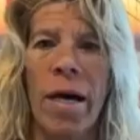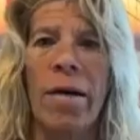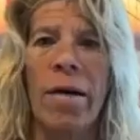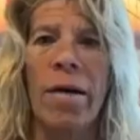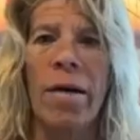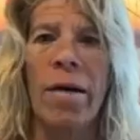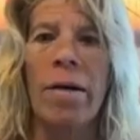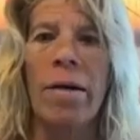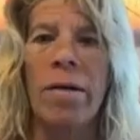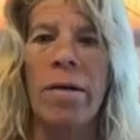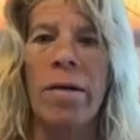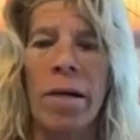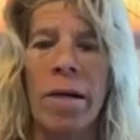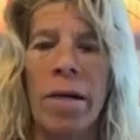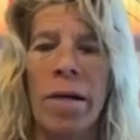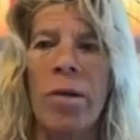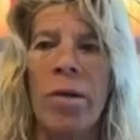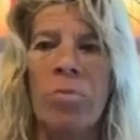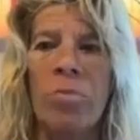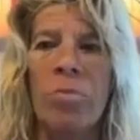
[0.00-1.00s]
Yeah.
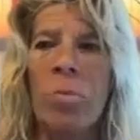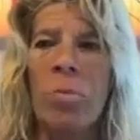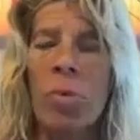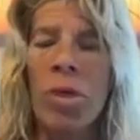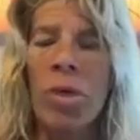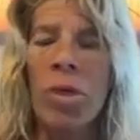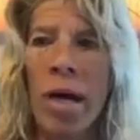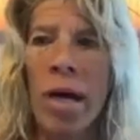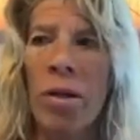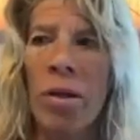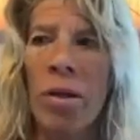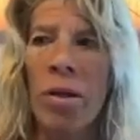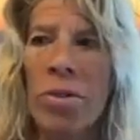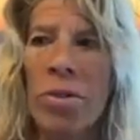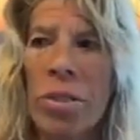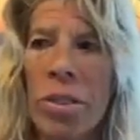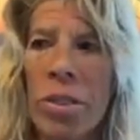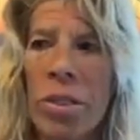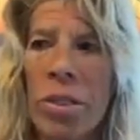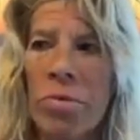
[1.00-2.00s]
And when we tell
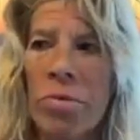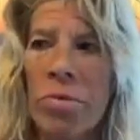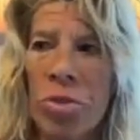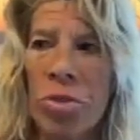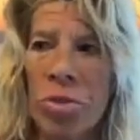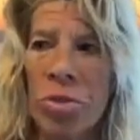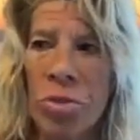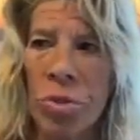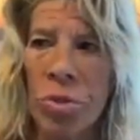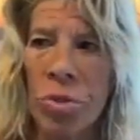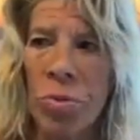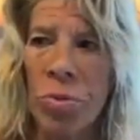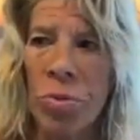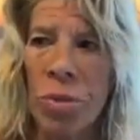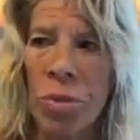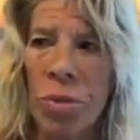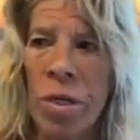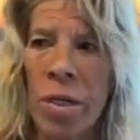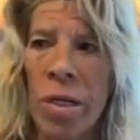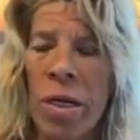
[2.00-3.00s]
ourselves the
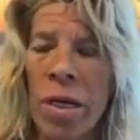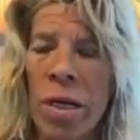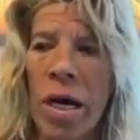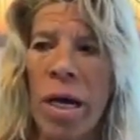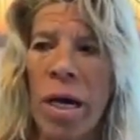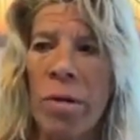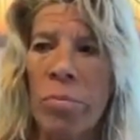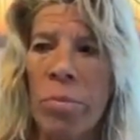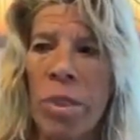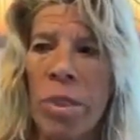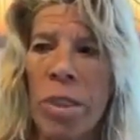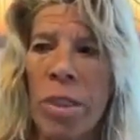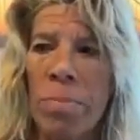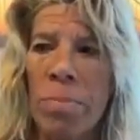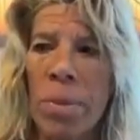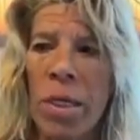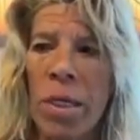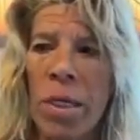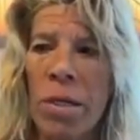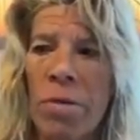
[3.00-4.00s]
truth and
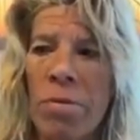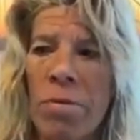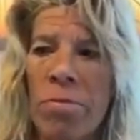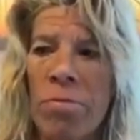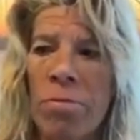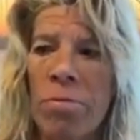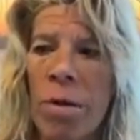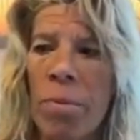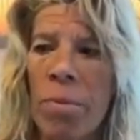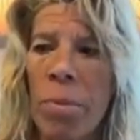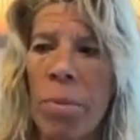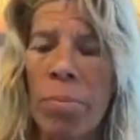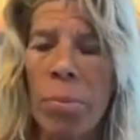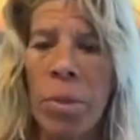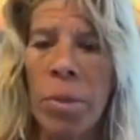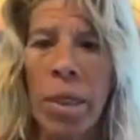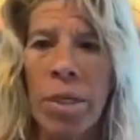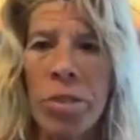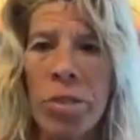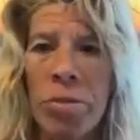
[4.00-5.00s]
we speak
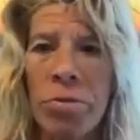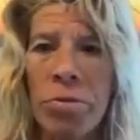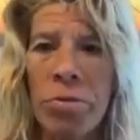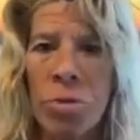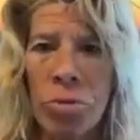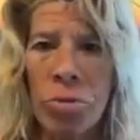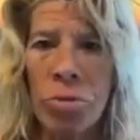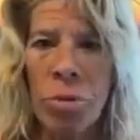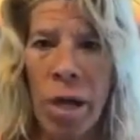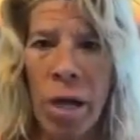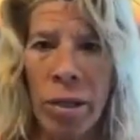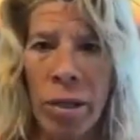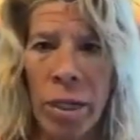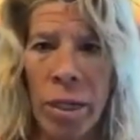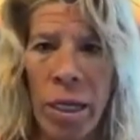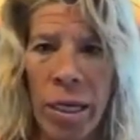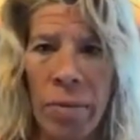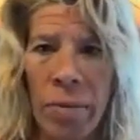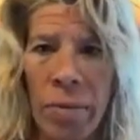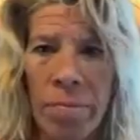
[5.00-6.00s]
from a place of
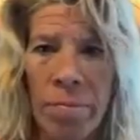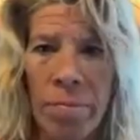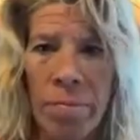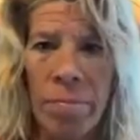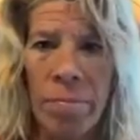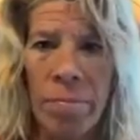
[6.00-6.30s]
neutrality,